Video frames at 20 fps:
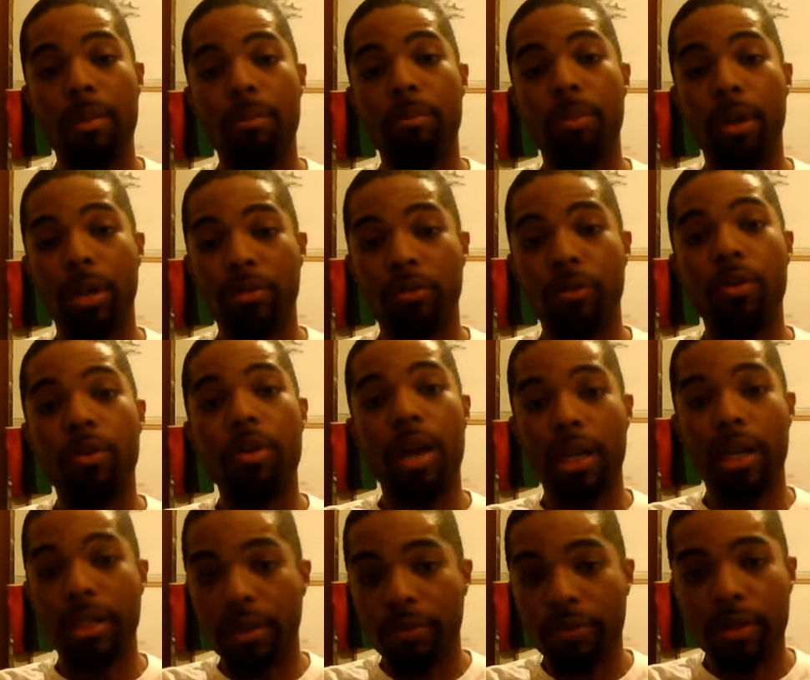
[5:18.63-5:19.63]
But
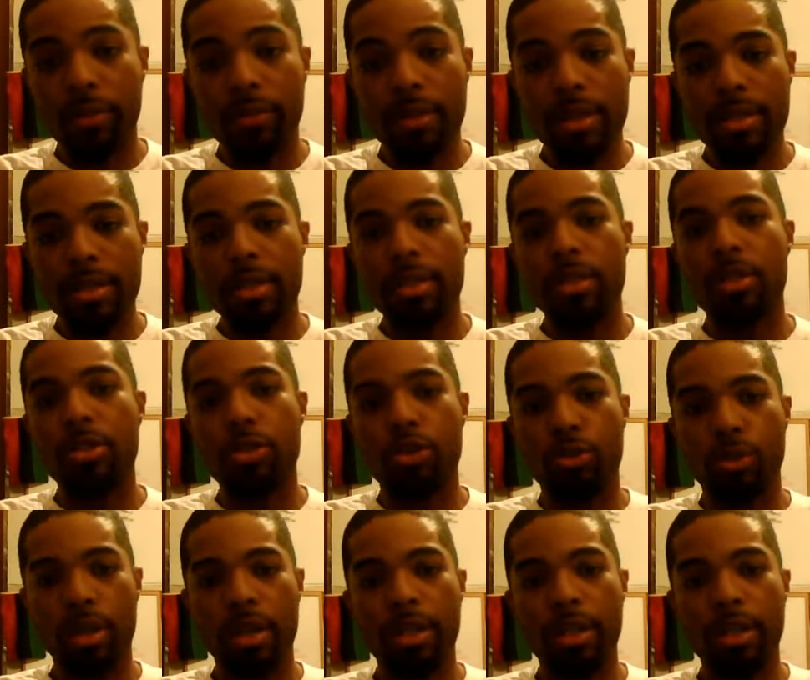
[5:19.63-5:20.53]
enough of us join